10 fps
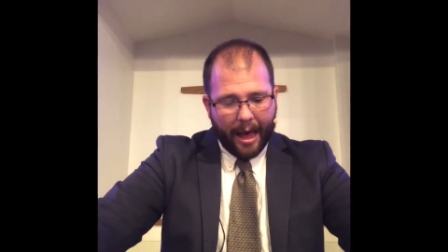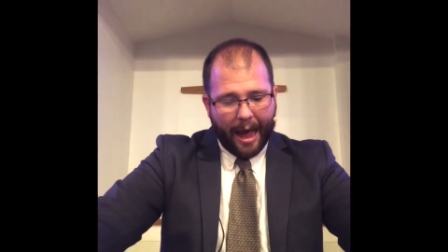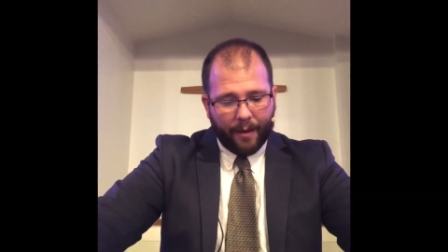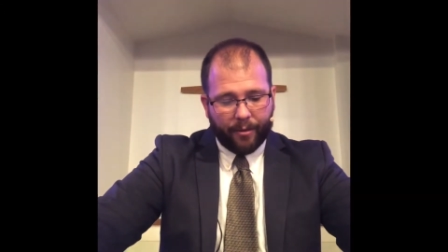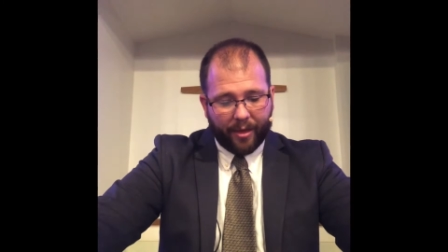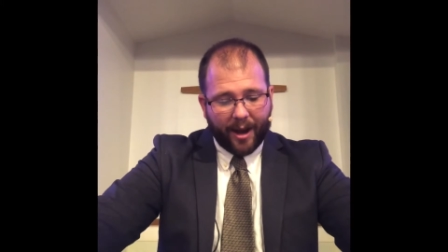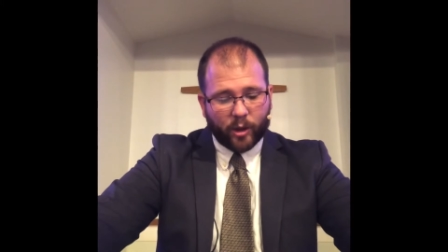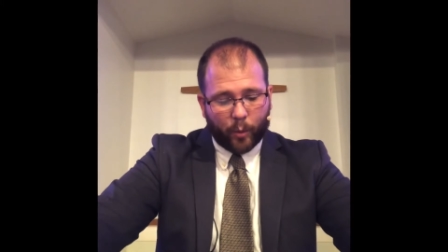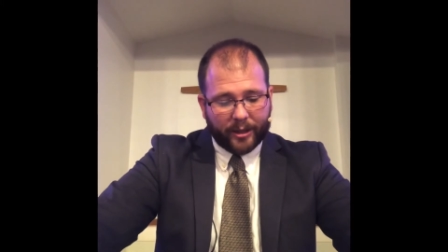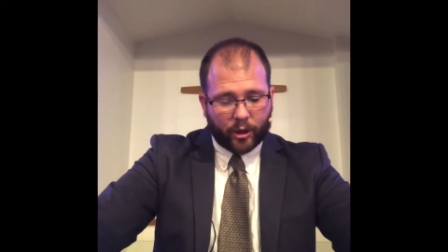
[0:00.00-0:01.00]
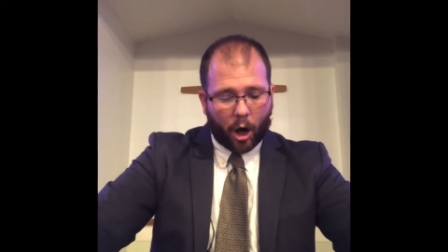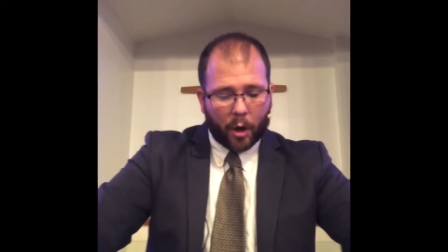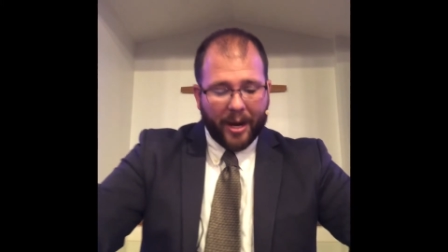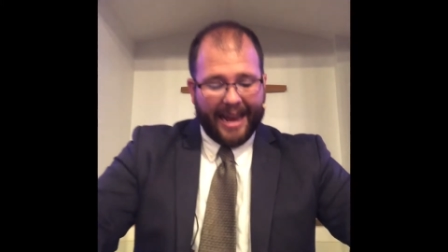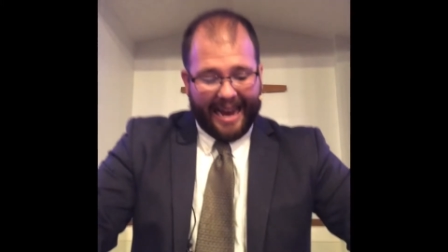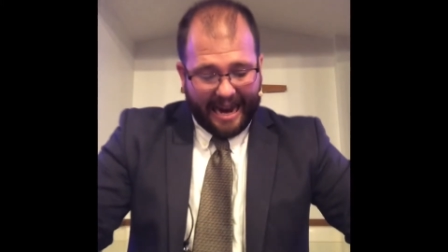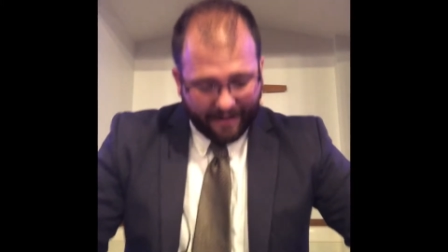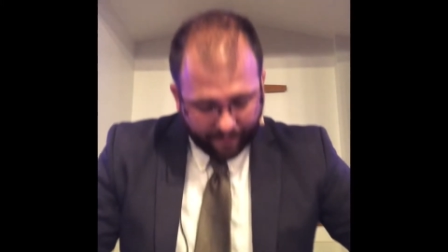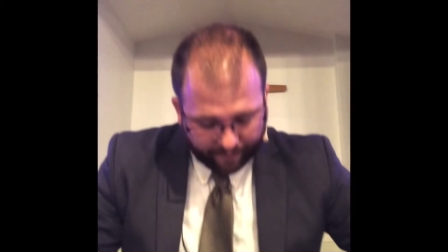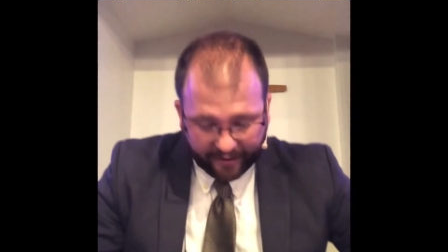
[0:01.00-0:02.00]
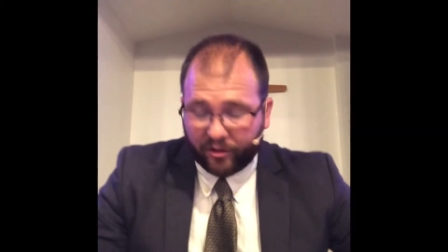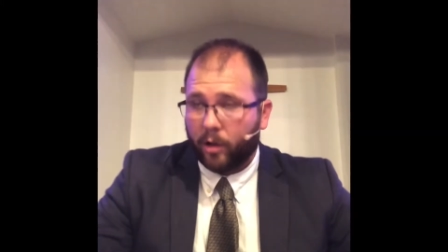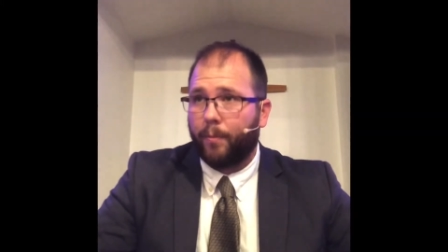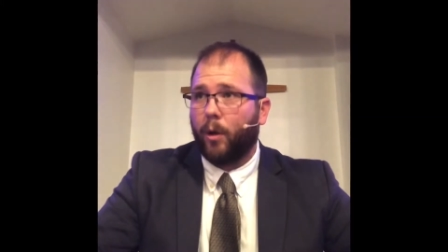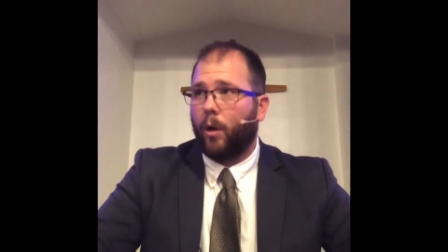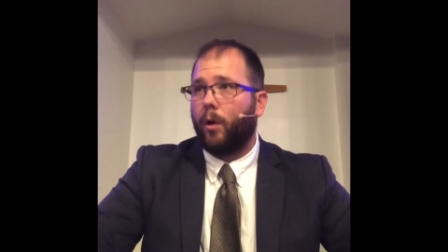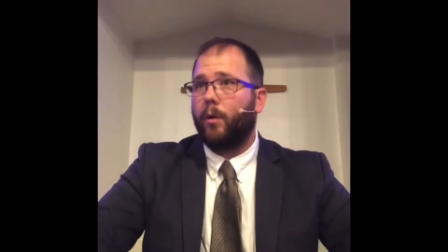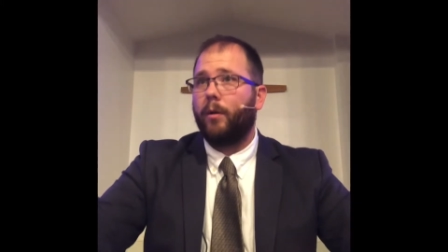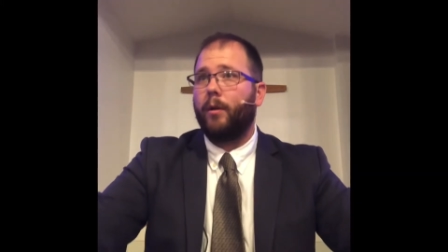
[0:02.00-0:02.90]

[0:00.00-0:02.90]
and things which are invisible